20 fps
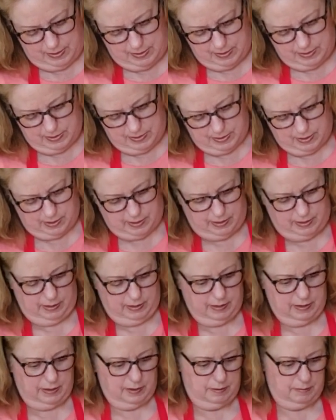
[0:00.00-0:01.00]
tight.
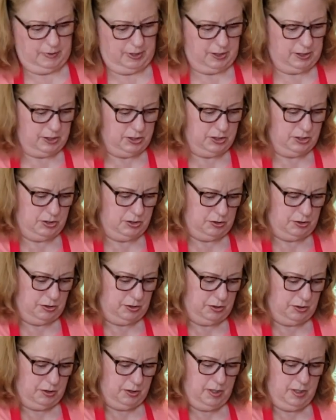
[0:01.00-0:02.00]
Make
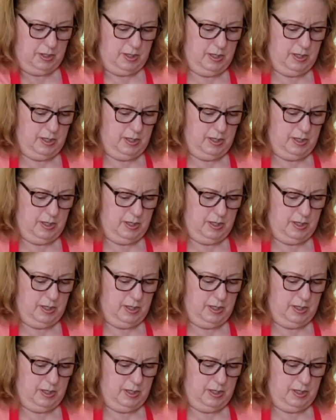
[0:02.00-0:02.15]
sure